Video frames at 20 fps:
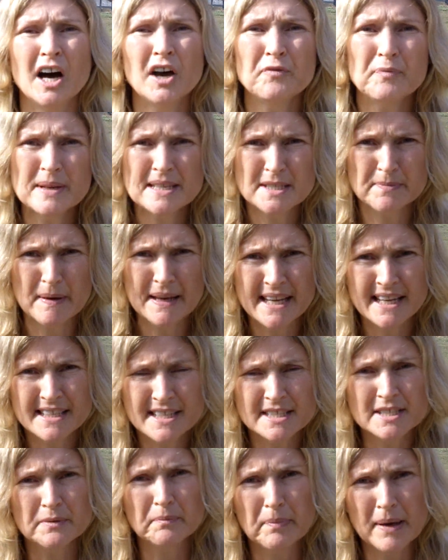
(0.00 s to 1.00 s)
I've been
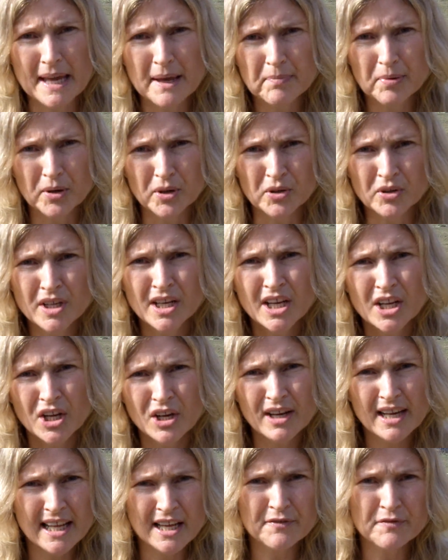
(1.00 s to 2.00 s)
speaking to some people
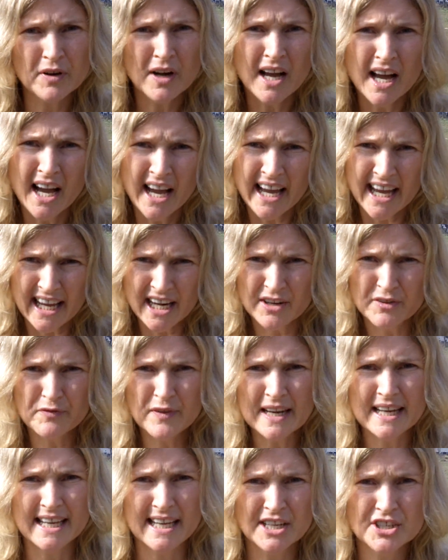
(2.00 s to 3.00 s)
who live in a
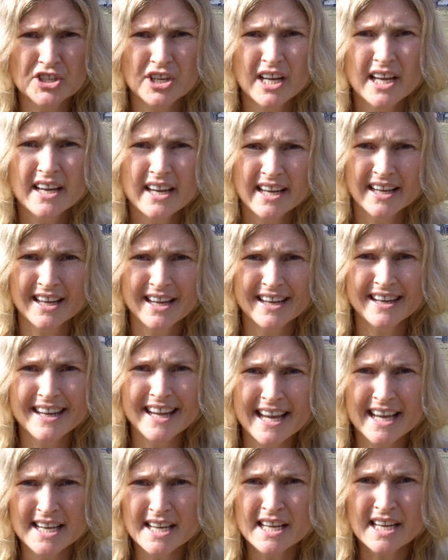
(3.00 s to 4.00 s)
village
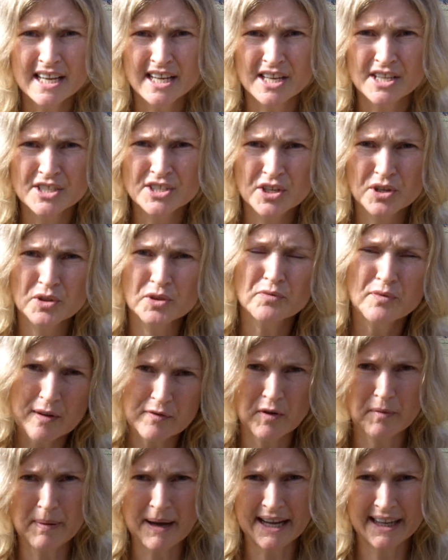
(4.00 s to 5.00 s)
near to the
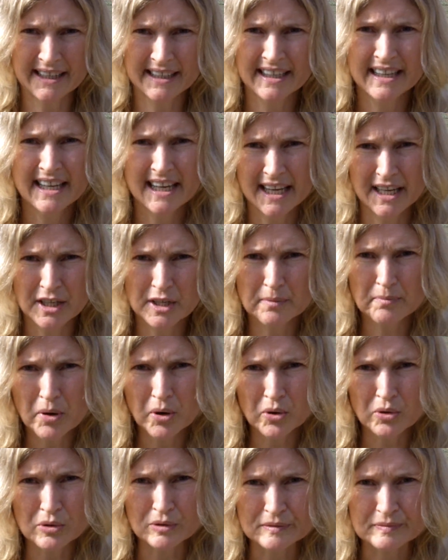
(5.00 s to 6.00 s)
riverbank in
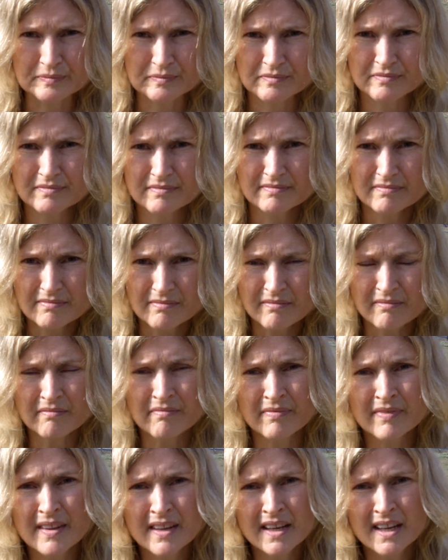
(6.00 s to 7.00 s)
Nepal,
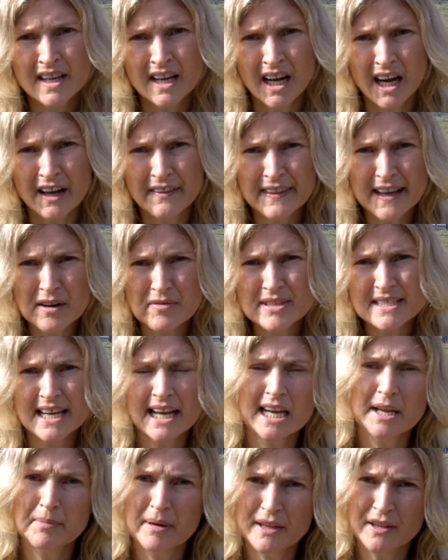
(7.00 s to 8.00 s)
and they were
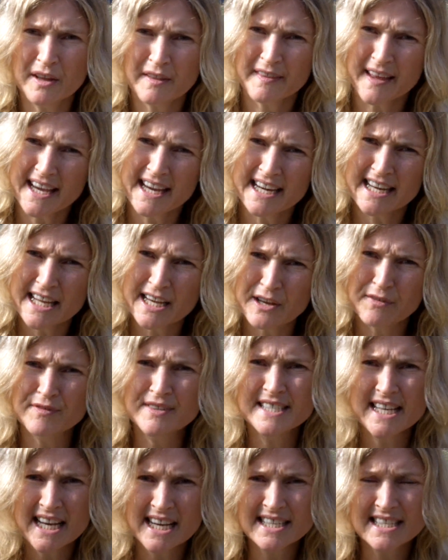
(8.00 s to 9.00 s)
telling me that they
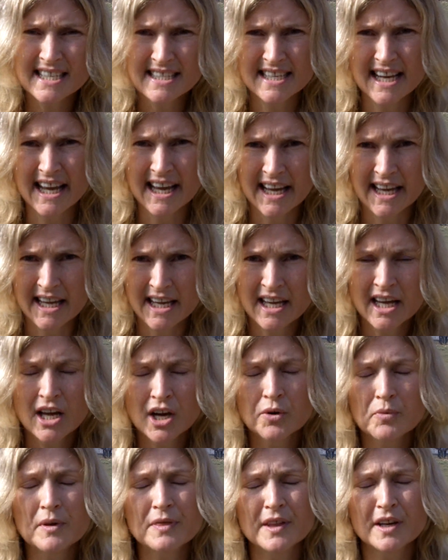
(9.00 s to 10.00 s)
live day to day
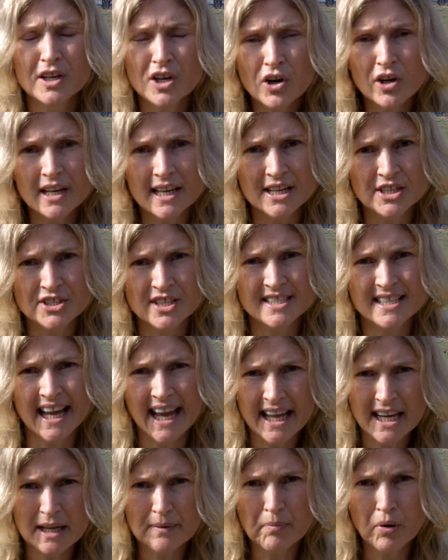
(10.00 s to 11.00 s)
with the knowledge that
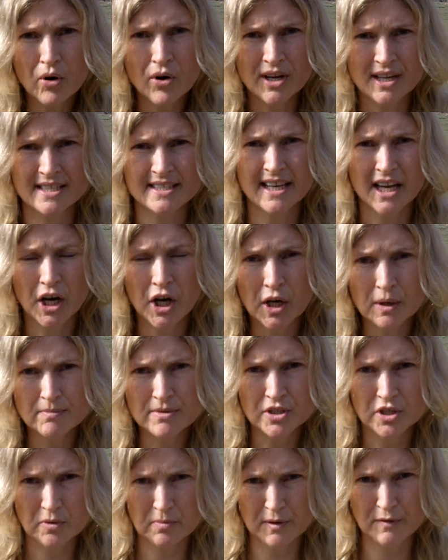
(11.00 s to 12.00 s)
at any point their
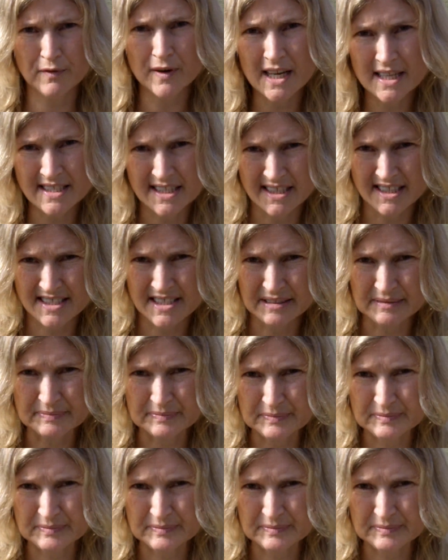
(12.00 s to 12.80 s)
homes could be flooded.